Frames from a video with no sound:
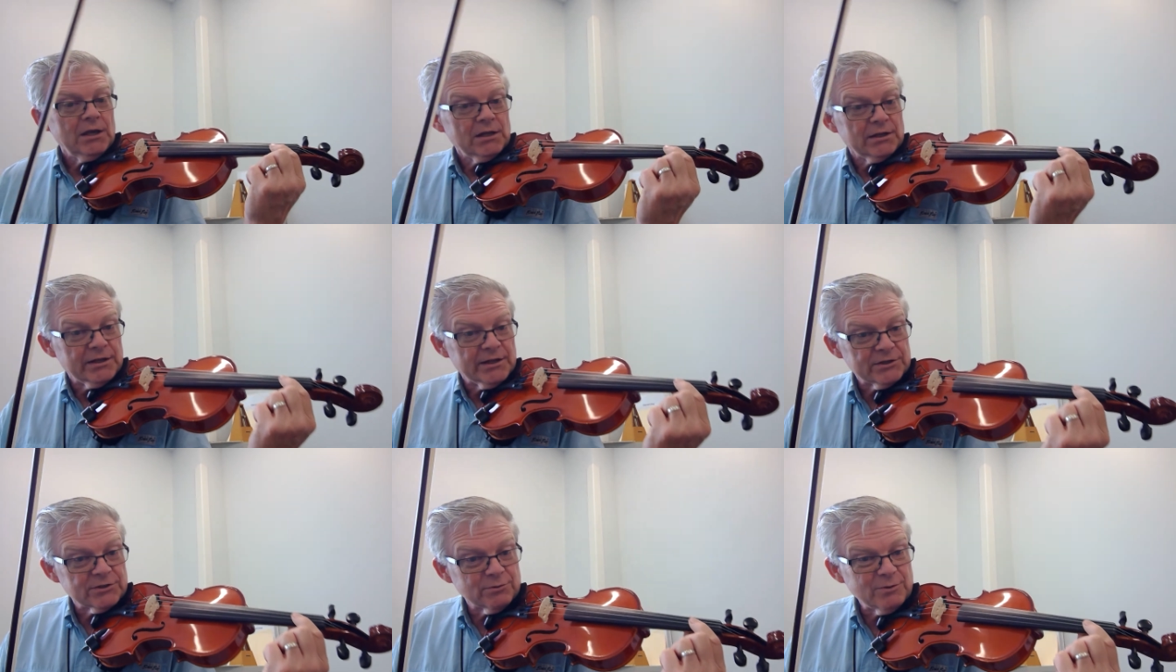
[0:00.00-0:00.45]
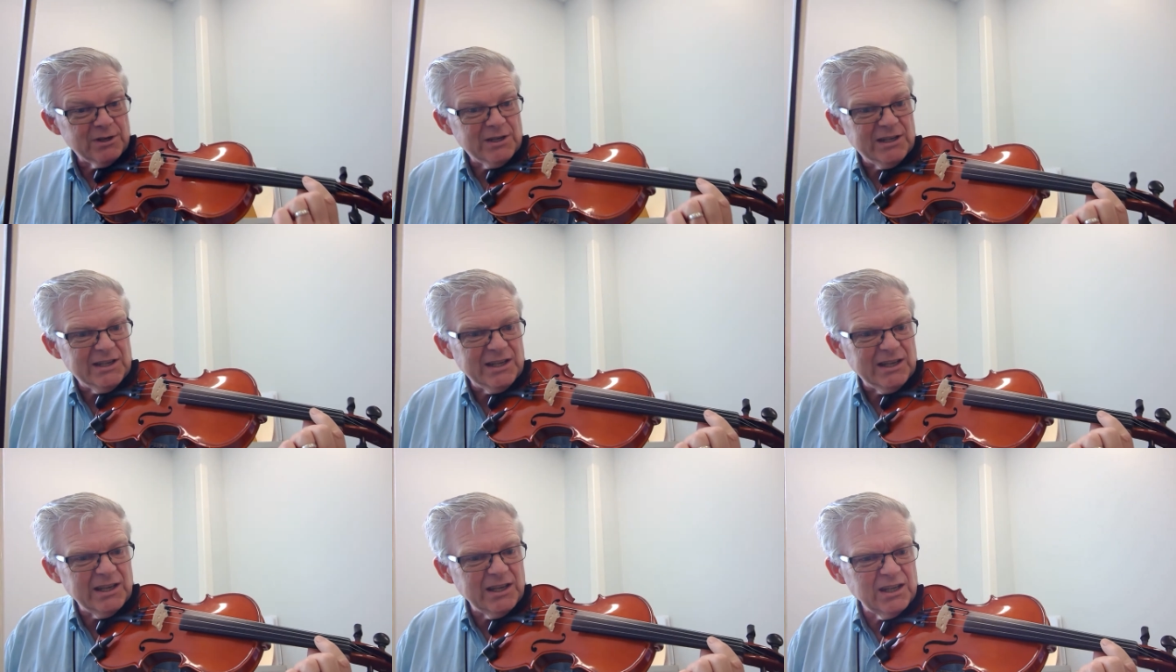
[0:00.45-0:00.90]
Let's
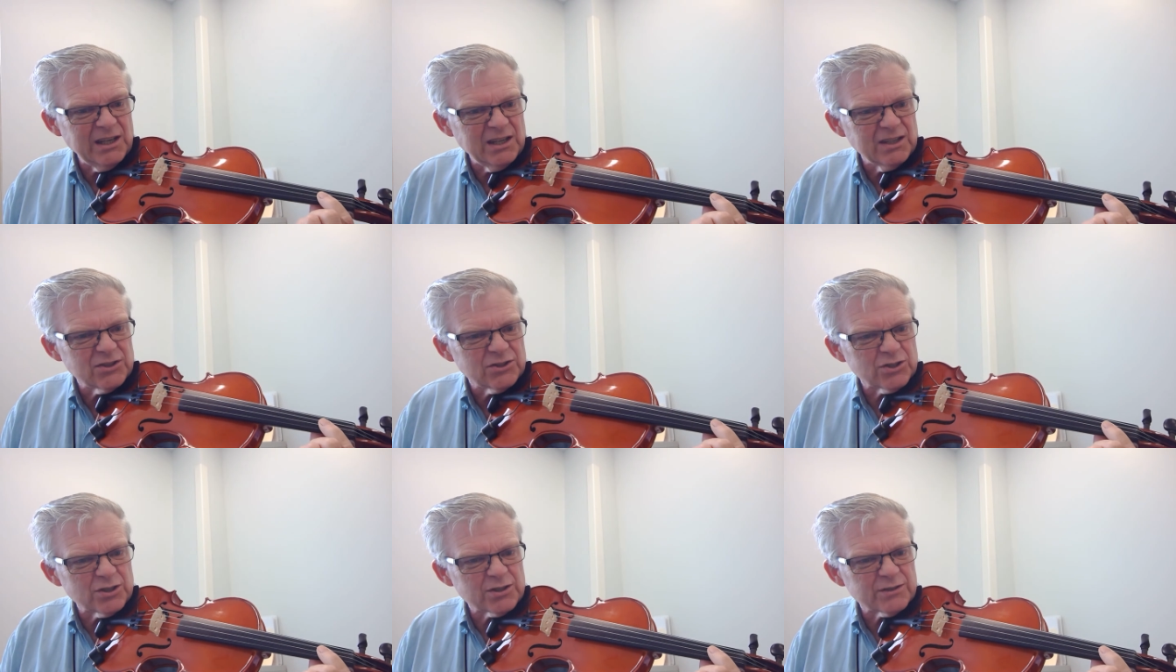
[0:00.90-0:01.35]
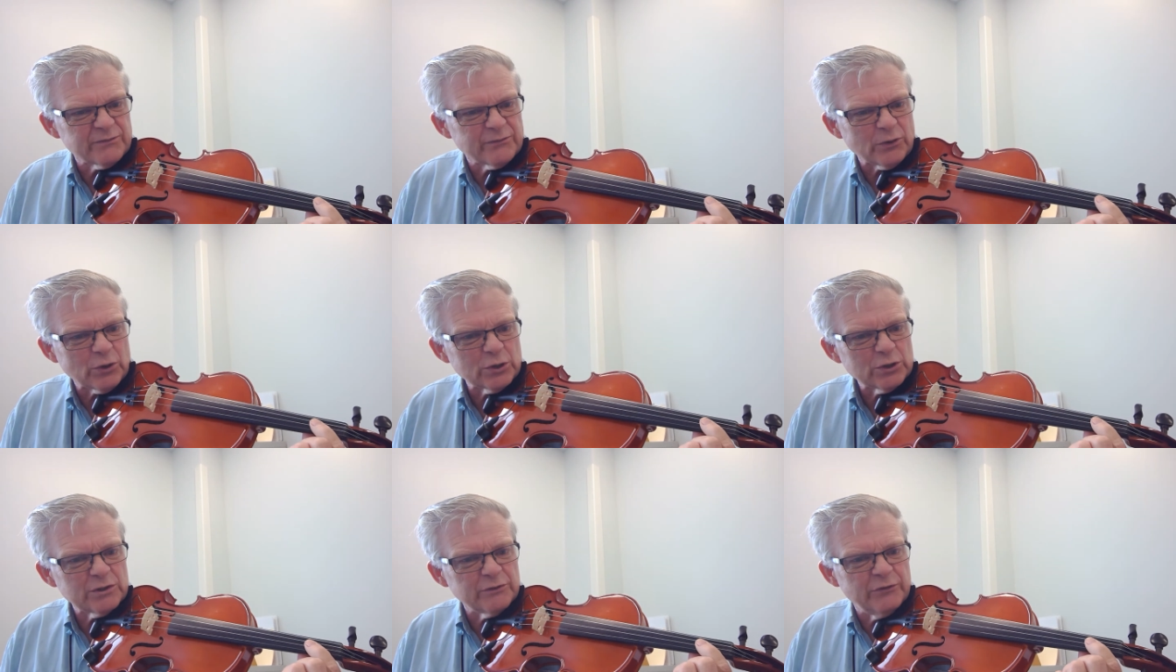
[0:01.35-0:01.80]
read E. It's just
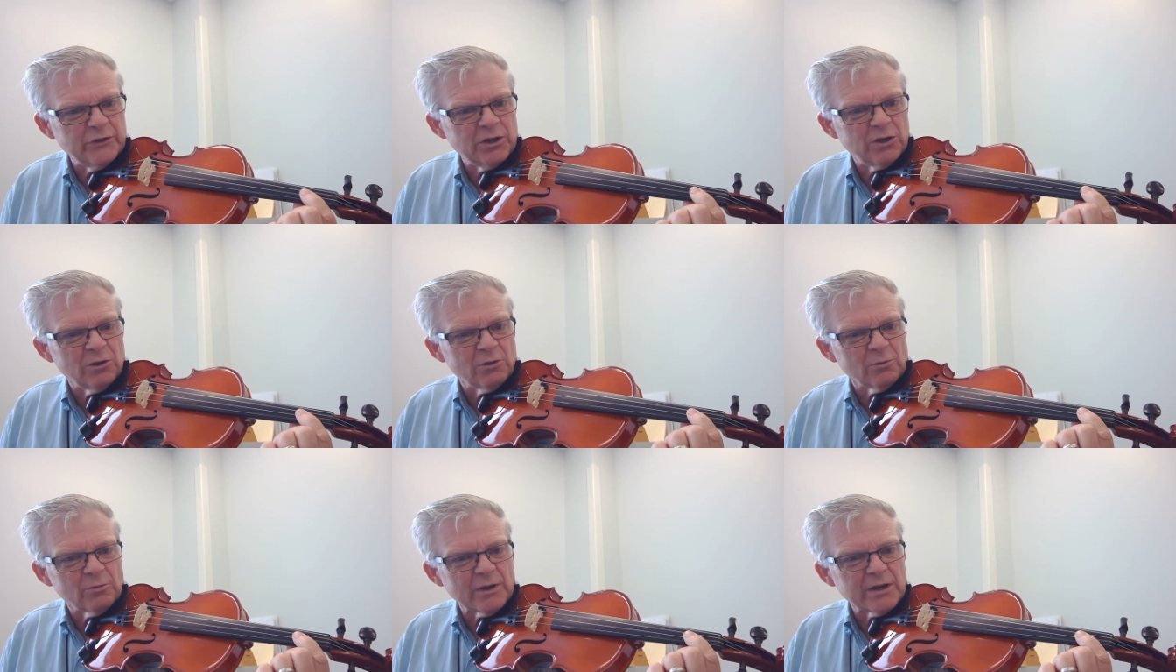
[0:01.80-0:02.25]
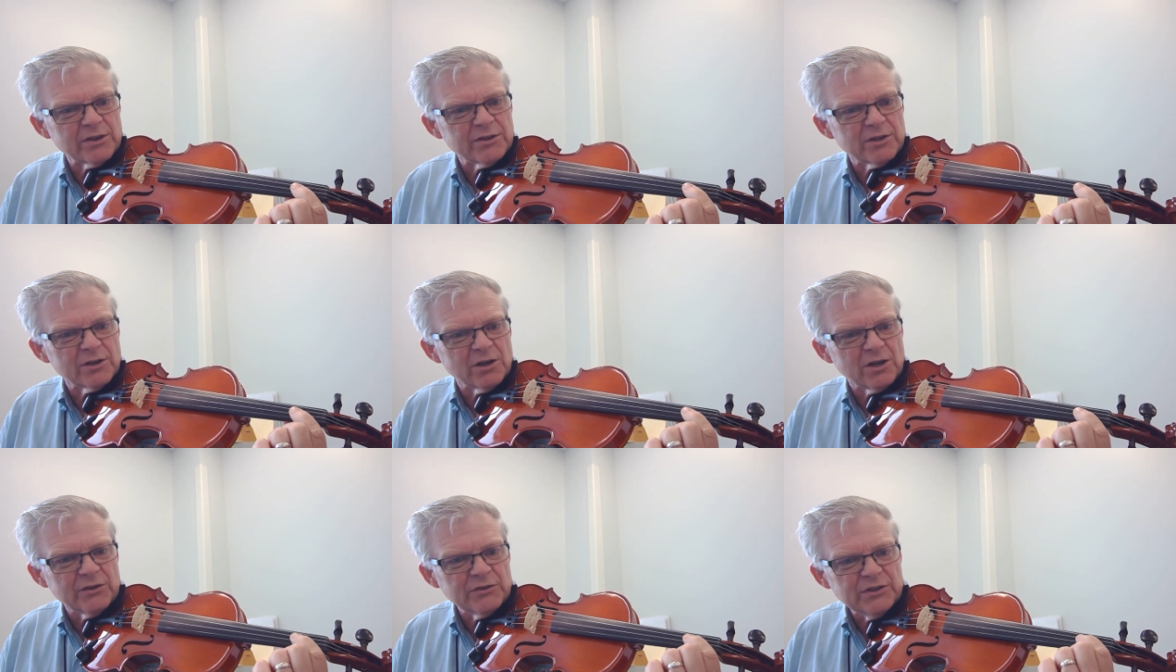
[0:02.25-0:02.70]
first finger right
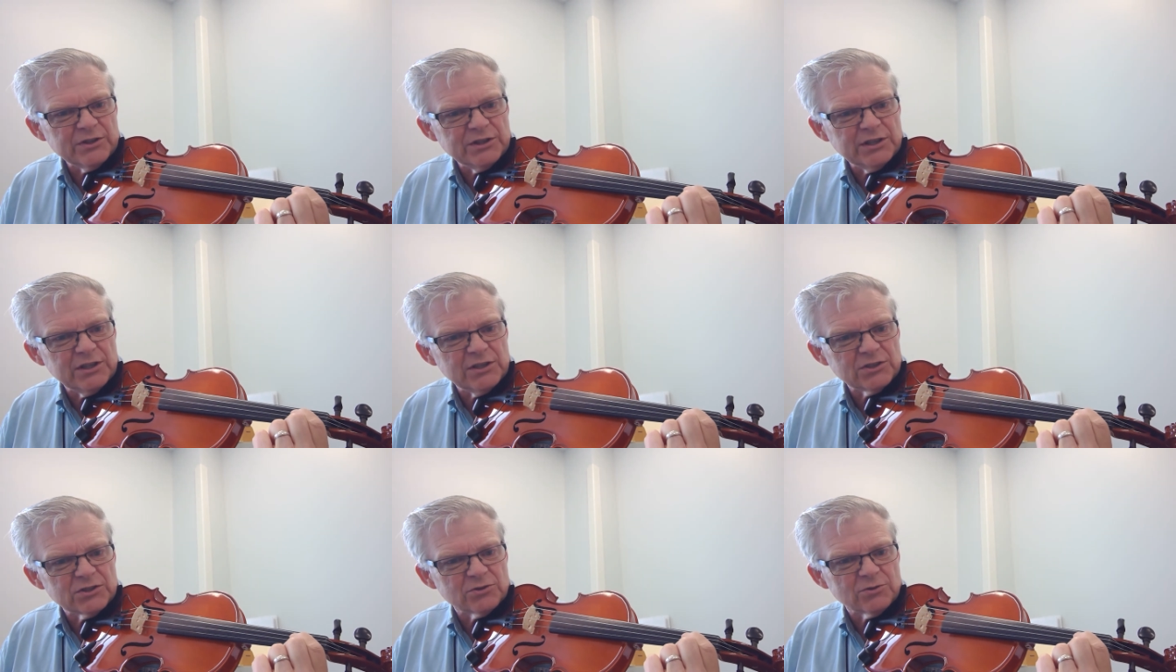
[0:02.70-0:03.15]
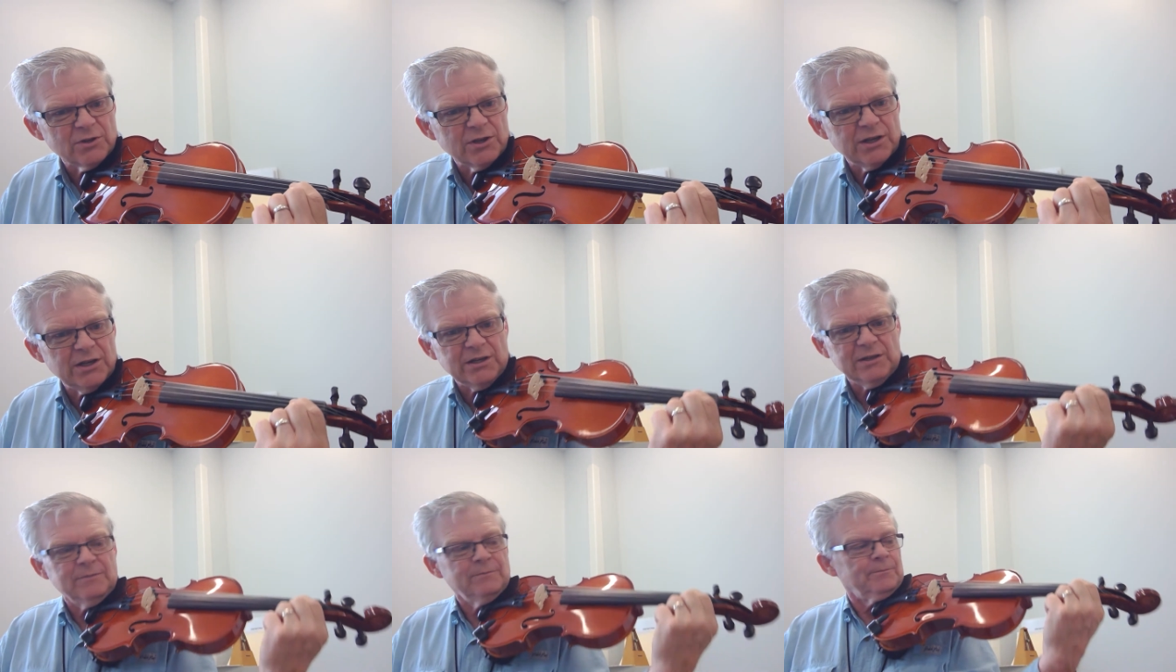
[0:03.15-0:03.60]
there on the D
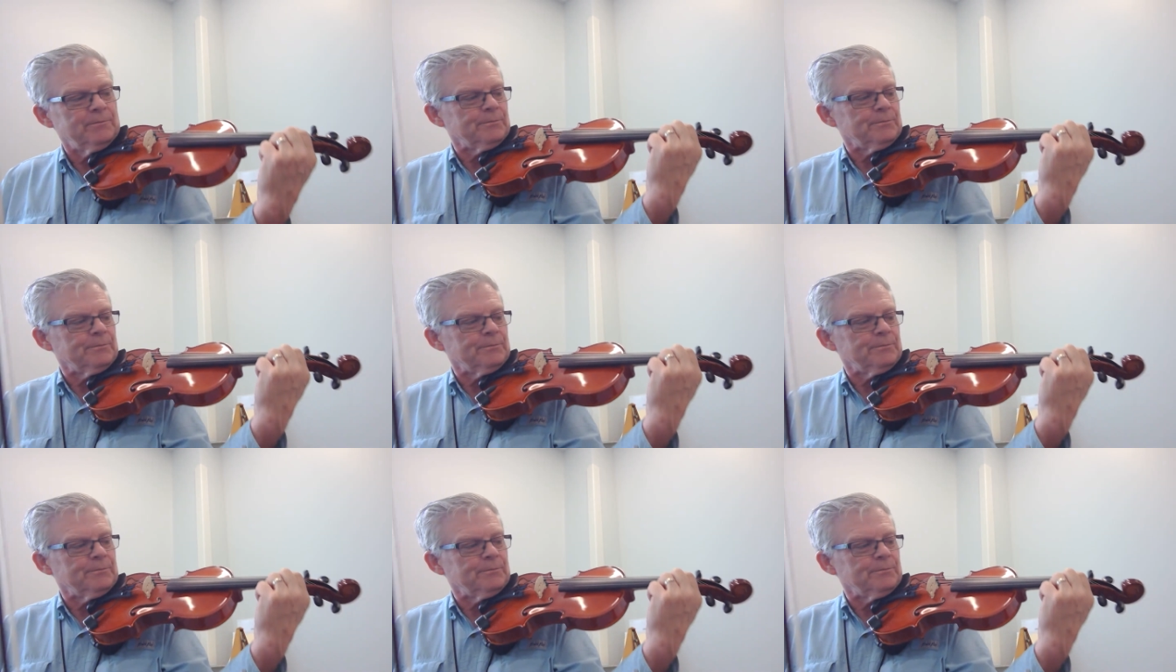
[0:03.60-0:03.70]
string.